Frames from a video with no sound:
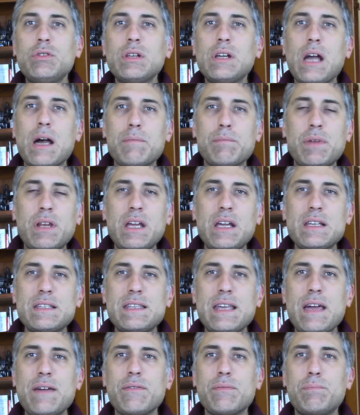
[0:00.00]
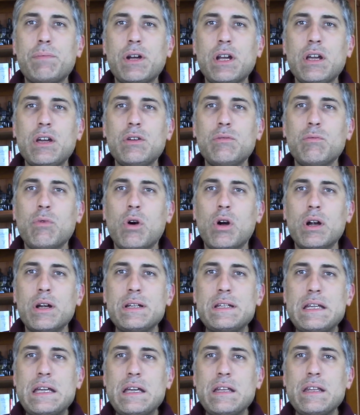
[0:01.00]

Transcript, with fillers: the company because they have a pretty good warranty,